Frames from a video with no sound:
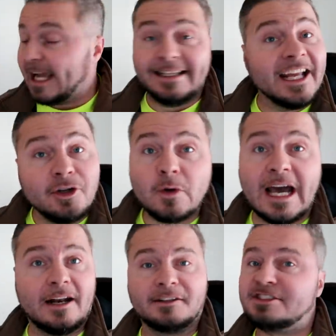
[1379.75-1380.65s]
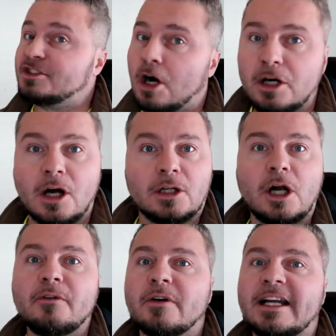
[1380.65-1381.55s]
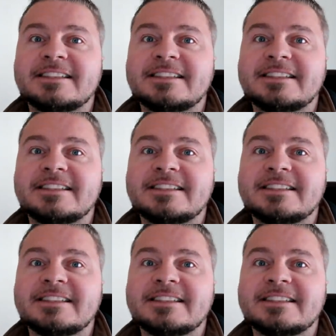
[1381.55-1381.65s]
and then you gotta start all over.